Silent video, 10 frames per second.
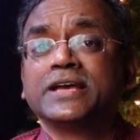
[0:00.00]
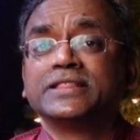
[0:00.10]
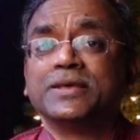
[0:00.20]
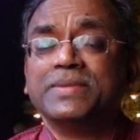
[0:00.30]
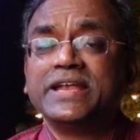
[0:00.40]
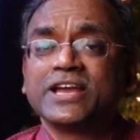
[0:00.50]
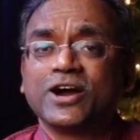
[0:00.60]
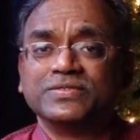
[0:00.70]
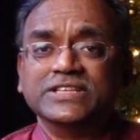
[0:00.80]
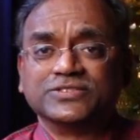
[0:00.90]
The meaning
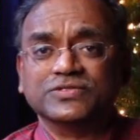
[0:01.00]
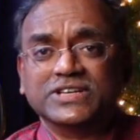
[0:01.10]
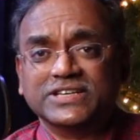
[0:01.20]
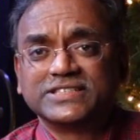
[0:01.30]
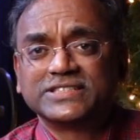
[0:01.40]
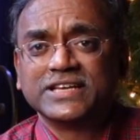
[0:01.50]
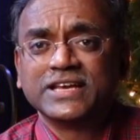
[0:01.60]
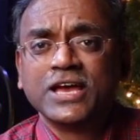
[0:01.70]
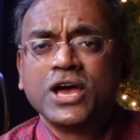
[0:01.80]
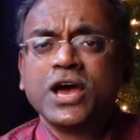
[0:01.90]
of this verse
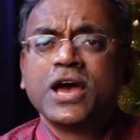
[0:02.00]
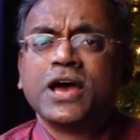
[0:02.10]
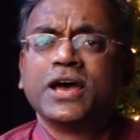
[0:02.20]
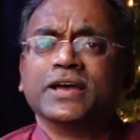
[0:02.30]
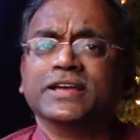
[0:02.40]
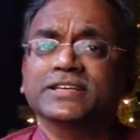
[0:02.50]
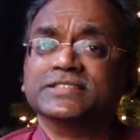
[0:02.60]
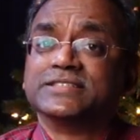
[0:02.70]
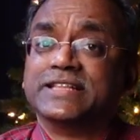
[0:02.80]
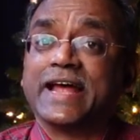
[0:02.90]

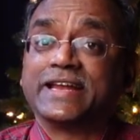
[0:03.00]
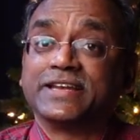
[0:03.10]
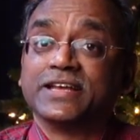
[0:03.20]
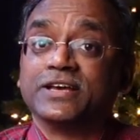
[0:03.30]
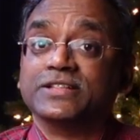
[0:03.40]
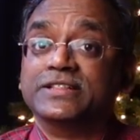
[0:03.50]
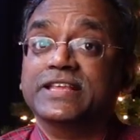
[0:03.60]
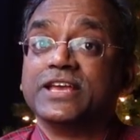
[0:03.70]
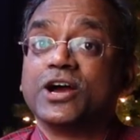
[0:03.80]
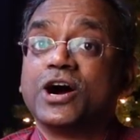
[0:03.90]
is that
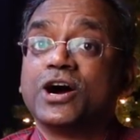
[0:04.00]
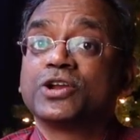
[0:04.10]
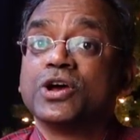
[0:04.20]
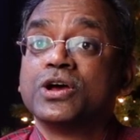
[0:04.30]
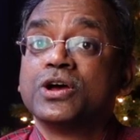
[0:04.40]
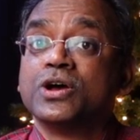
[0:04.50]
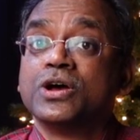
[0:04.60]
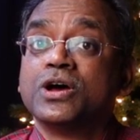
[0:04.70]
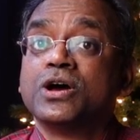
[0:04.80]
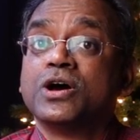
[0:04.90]
they are
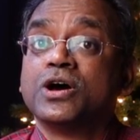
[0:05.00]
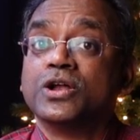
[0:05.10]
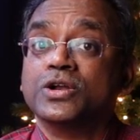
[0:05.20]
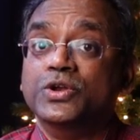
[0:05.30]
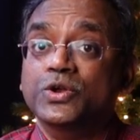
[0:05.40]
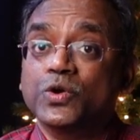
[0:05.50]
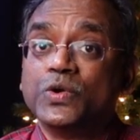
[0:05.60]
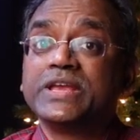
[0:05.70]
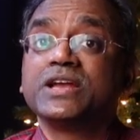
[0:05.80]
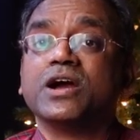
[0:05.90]

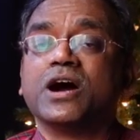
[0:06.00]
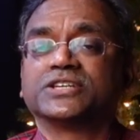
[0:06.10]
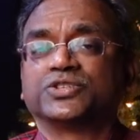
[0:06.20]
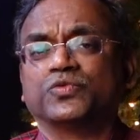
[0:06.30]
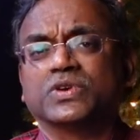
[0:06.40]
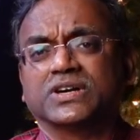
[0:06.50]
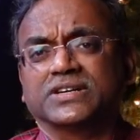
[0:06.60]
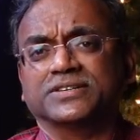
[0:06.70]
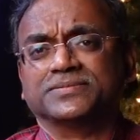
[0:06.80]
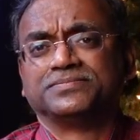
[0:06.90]
knowing God's word.
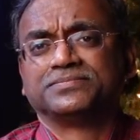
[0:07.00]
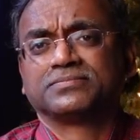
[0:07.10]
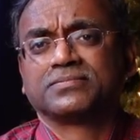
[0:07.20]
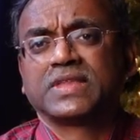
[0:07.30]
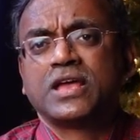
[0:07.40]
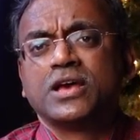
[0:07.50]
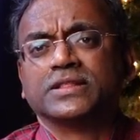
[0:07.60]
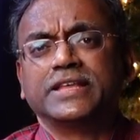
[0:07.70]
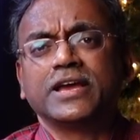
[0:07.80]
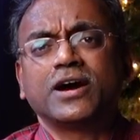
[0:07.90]

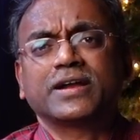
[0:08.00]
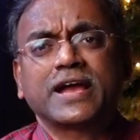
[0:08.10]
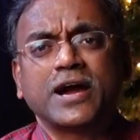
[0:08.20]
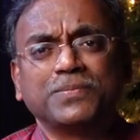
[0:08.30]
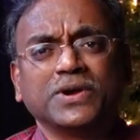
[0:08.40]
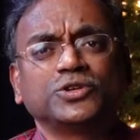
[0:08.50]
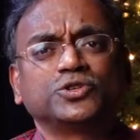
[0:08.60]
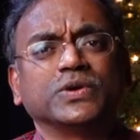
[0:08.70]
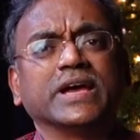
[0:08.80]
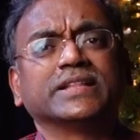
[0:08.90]
They are
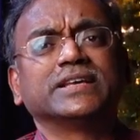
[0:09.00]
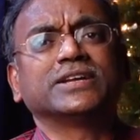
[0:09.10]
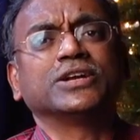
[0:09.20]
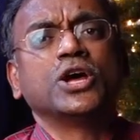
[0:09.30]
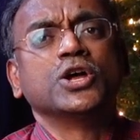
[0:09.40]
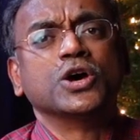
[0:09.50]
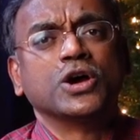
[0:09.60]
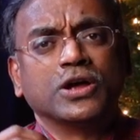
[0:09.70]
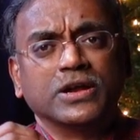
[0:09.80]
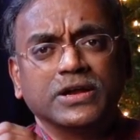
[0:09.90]
coupled together,
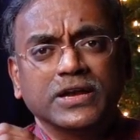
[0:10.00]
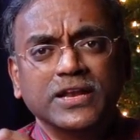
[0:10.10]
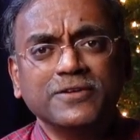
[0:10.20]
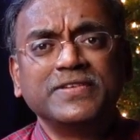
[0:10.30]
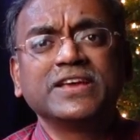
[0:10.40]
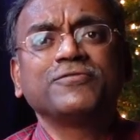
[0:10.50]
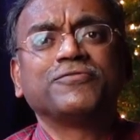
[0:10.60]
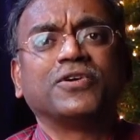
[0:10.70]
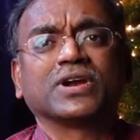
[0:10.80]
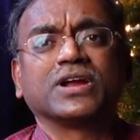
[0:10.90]
living
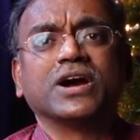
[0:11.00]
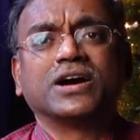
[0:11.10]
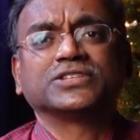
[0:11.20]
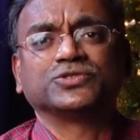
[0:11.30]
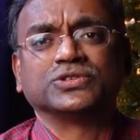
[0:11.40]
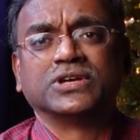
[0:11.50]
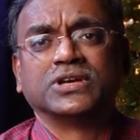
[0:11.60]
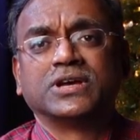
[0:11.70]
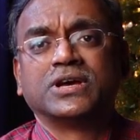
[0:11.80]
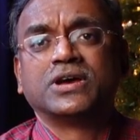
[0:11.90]
for God's,
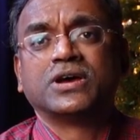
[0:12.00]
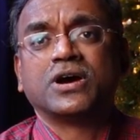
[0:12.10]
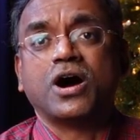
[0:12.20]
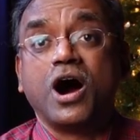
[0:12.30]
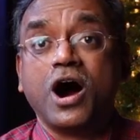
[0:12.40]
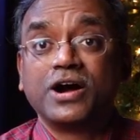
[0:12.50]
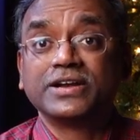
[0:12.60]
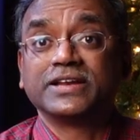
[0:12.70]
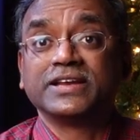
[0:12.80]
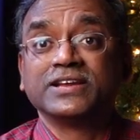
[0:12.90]

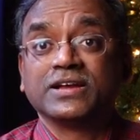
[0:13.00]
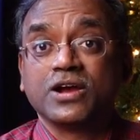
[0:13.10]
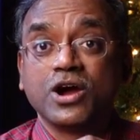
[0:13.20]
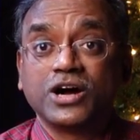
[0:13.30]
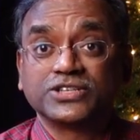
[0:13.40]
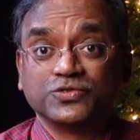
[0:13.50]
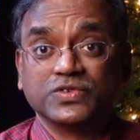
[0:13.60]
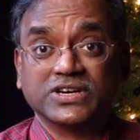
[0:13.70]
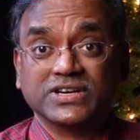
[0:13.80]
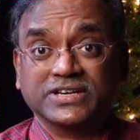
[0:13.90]
honoring God's
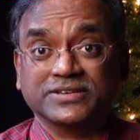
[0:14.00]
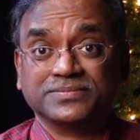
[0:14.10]
word.